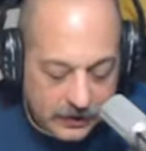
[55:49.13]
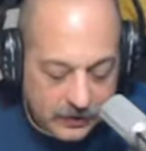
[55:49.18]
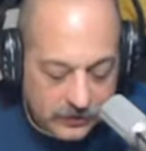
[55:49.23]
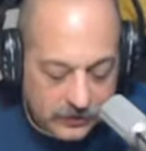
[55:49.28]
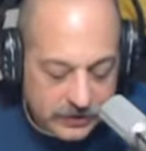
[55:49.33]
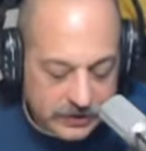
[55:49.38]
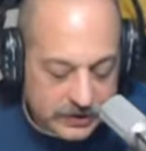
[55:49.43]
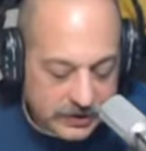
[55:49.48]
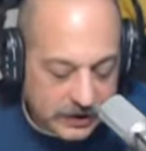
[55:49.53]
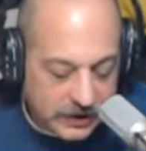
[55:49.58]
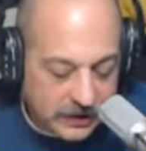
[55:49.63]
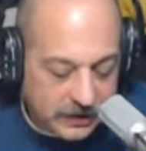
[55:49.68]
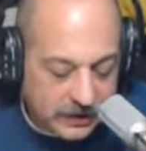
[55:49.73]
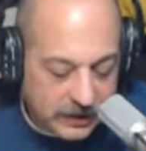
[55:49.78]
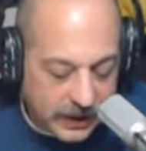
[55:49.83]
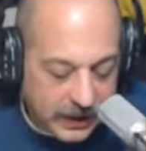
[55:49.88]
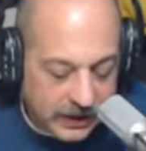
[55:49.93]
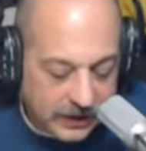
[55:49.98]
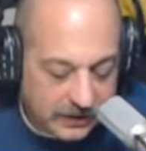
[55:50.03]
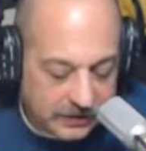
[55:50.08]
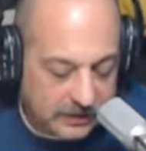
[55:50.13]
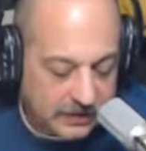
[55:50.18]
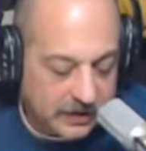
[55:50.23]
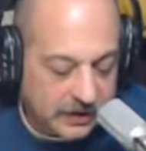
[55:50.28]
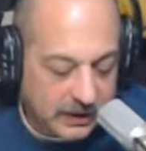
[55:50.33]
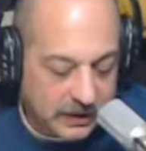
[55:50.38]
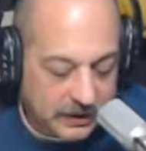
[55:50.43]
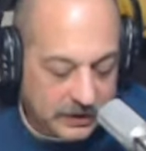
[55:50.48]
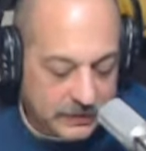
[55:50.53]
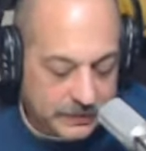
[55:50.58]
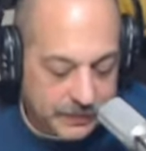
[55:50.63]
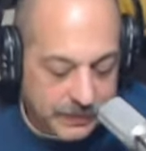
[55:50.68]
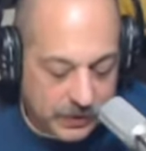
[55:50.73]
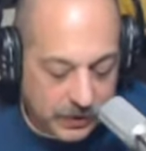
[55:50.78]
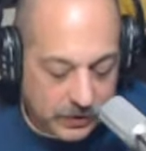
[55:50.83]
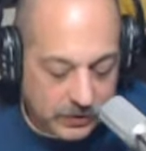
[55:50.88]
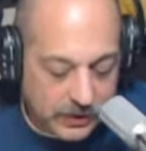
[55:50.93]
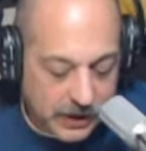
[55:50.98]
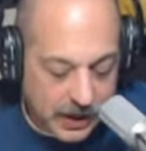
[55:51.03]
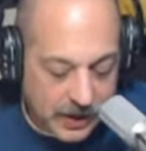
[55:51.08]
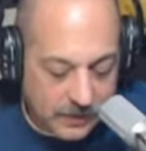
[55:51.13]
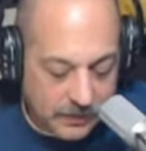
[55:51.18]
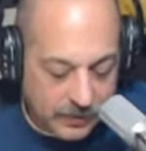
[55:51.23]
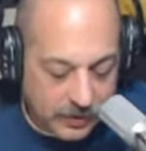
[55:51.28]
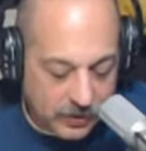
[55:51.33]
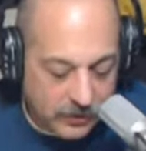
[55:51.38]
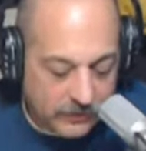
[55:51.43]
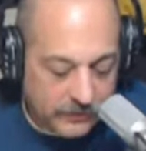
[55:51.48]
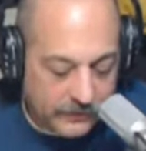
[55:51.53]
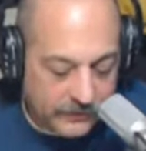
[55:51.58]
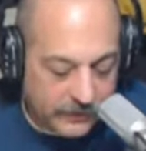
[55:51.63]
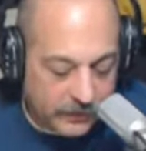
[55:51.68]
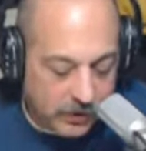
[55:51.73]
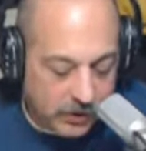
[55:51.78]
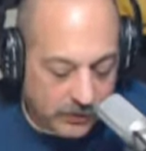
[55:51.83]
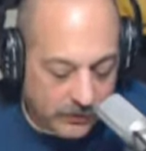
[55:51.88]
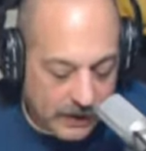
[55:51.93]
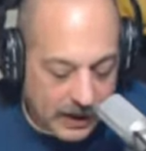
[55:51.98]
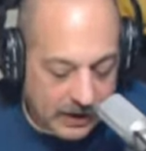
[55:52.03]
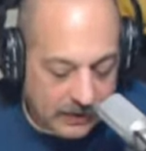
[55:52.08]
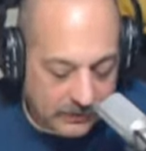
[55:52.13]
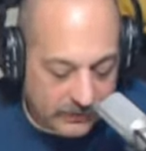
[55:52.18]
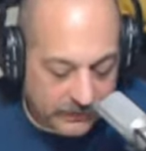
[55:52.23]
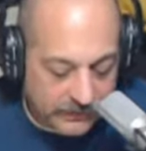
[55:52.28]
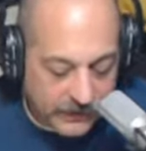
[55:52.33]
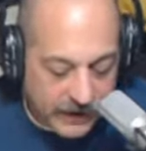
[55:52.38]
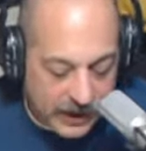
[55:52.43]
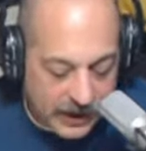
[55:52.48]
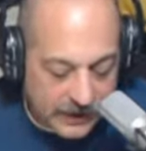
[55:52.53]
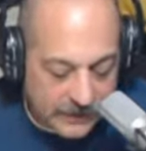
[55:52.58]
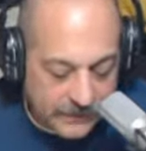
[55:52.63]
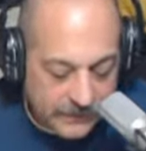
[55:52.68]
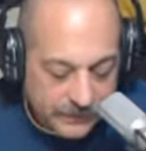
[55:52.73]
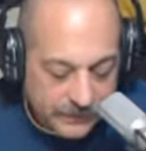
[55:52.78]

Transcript: in his pro debut four-round fight.